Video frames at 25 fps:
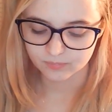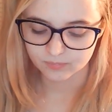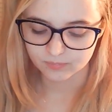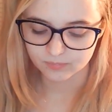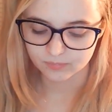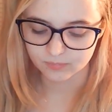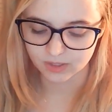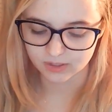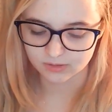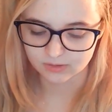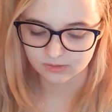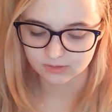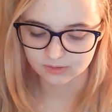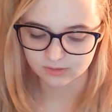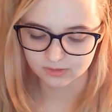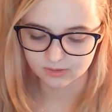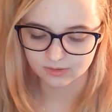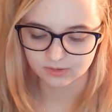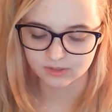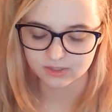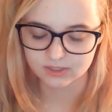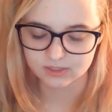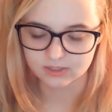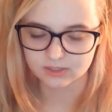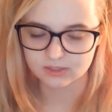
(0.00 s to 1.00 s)
Like,
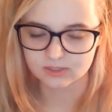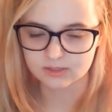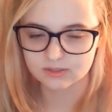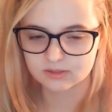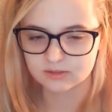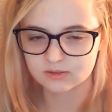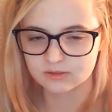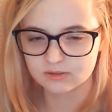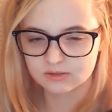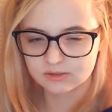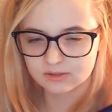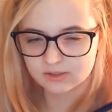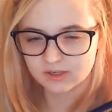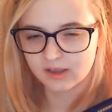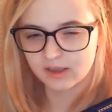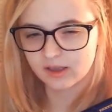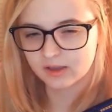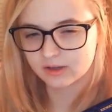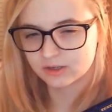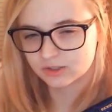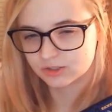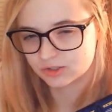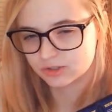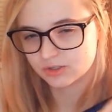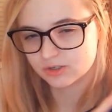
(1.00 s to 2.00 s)
this is
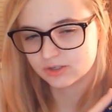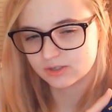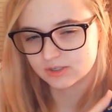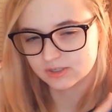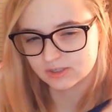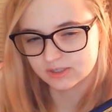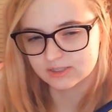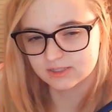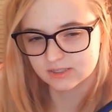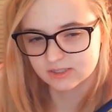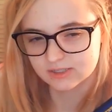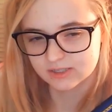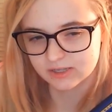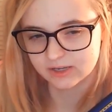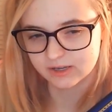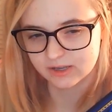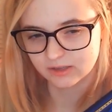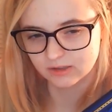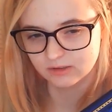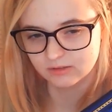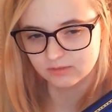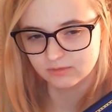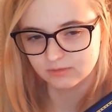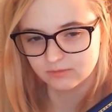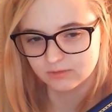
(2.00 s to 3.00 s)
textured in a sense, like I
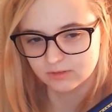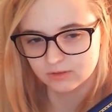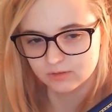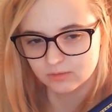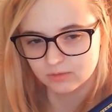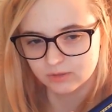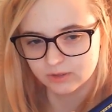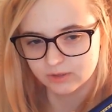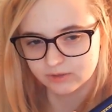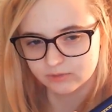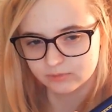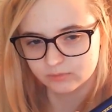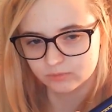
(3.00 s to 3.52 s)
can feel like